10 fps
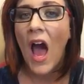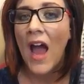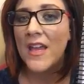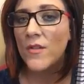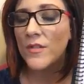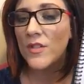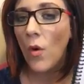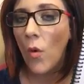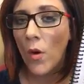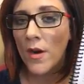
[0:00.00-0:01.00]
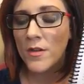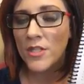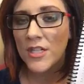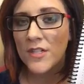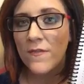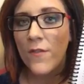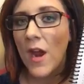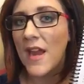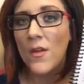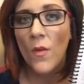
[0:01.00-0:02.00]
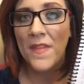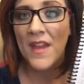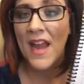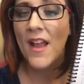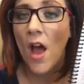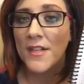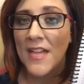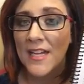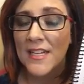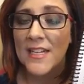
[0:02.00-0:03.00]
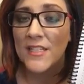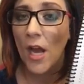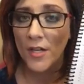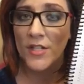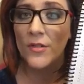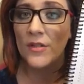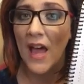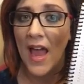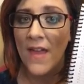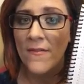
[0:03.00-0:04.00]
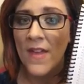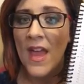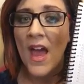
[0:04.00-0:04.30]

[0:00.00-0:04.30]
I used orange for anyone that I contacted and talked to live.